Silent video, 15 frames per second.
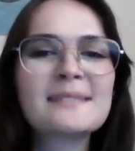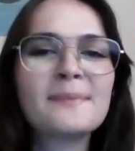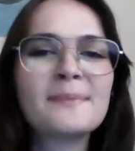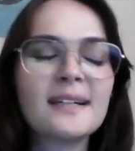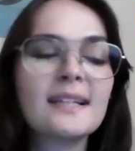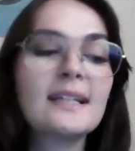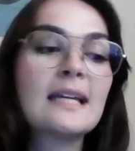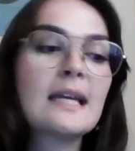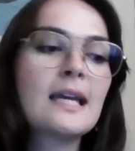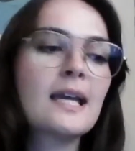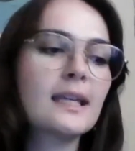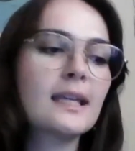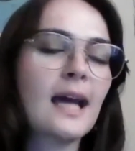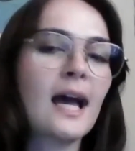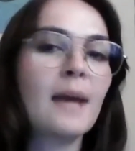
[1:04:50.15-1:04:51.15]
But
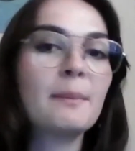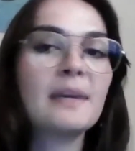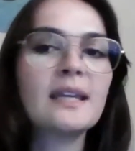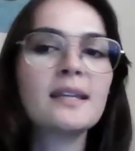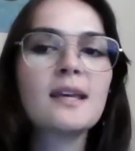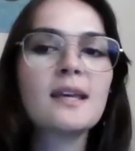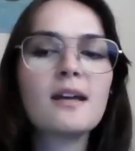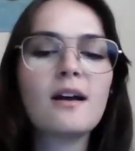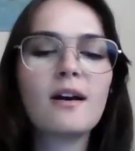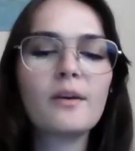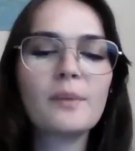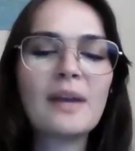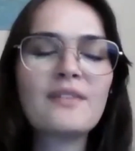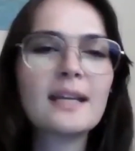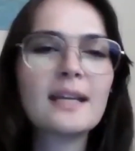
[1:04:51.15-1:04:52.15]
yeah, I mean, we
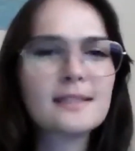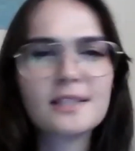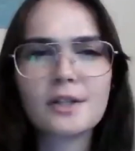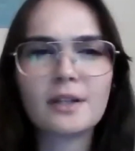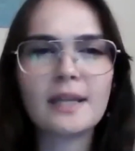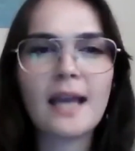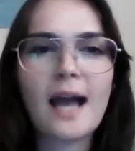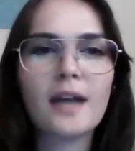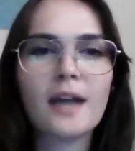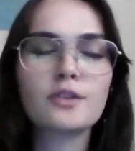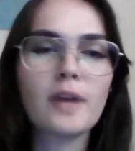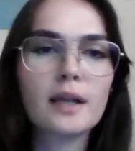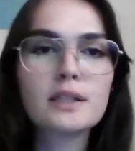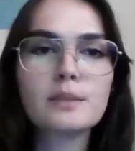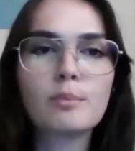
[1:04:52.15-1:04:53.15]
haven't necessarily had
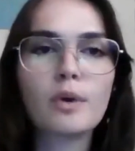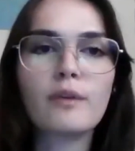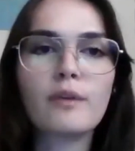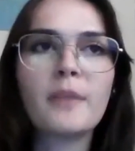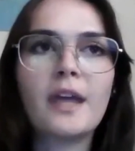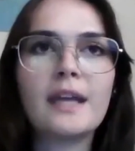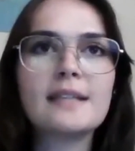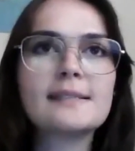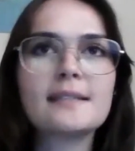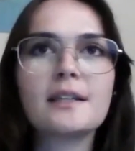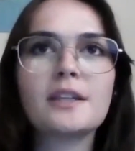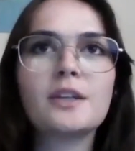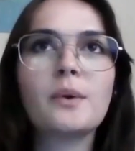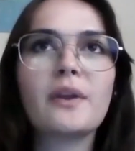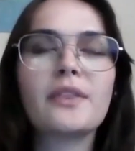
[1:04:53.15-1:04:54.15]
direct support from the
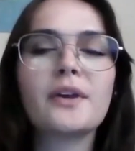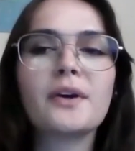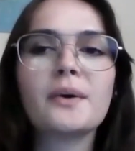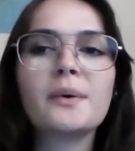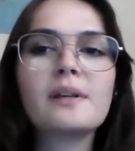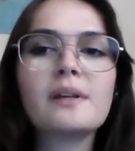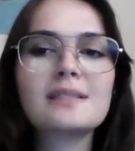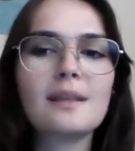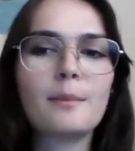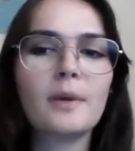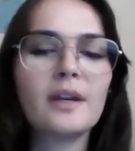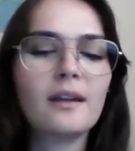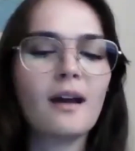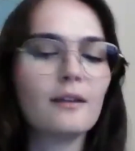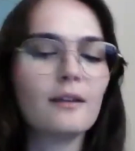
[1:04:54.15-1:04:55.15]
ACLU, although
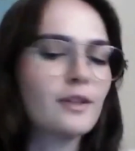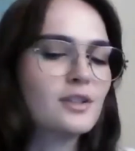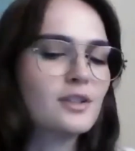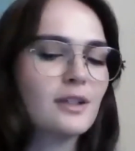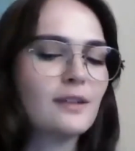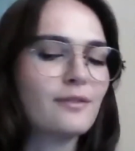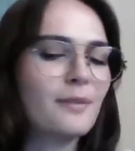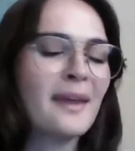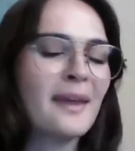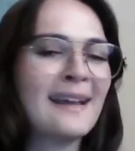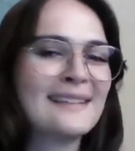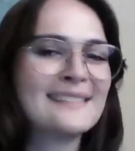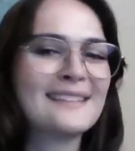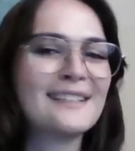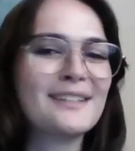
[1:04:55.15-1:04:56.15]
someone unofficially from the
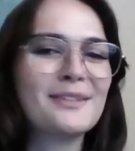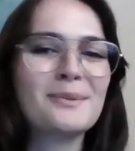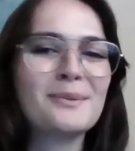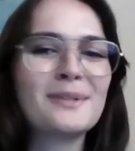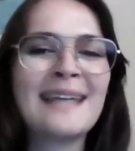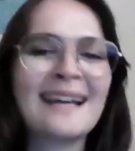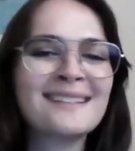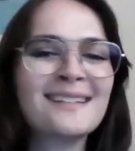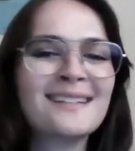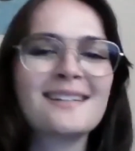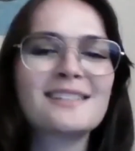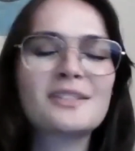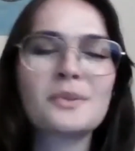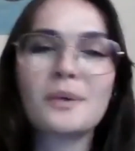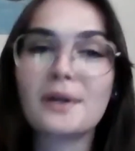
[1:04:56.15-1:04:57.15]
ACLU connected us
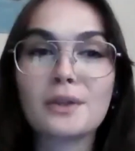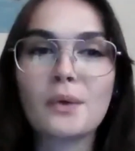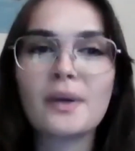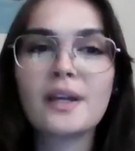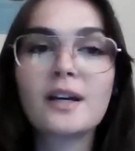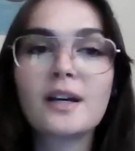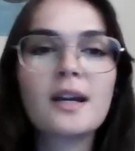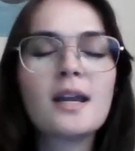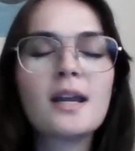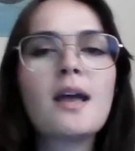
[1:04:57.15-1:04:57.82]
to our lawyer,